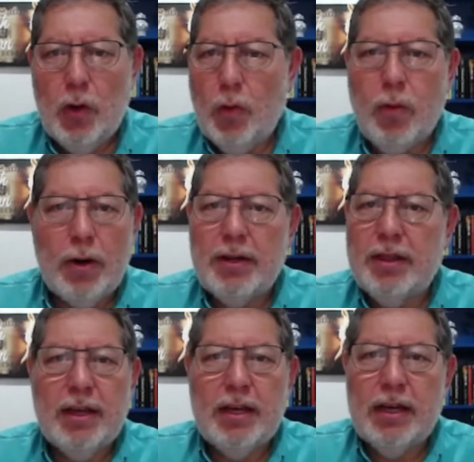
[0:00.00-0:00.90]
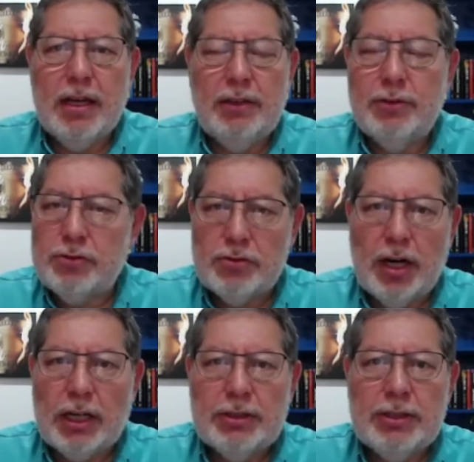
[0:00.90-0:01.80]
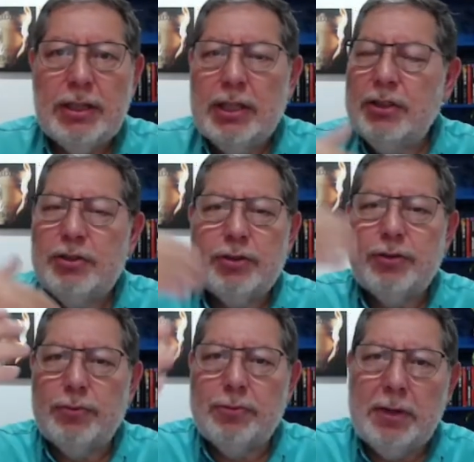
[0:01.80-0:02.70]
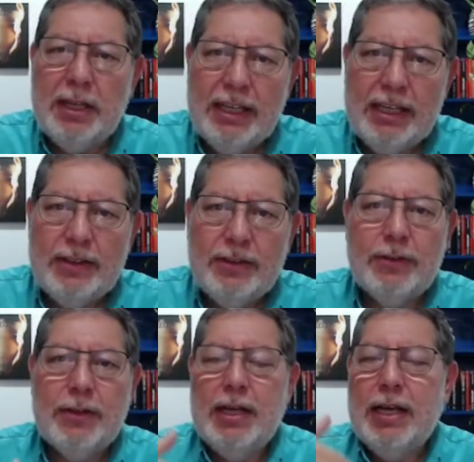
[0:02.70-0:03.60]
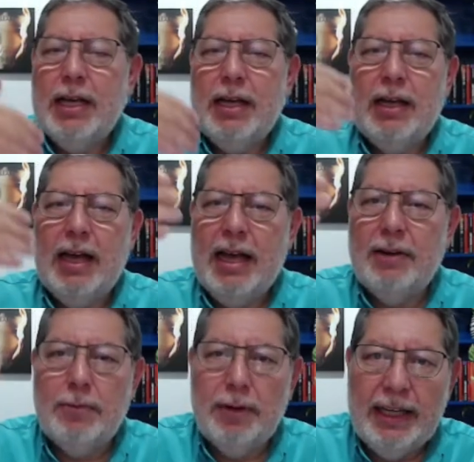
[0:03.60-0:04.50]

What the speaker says: where the instructor just reads and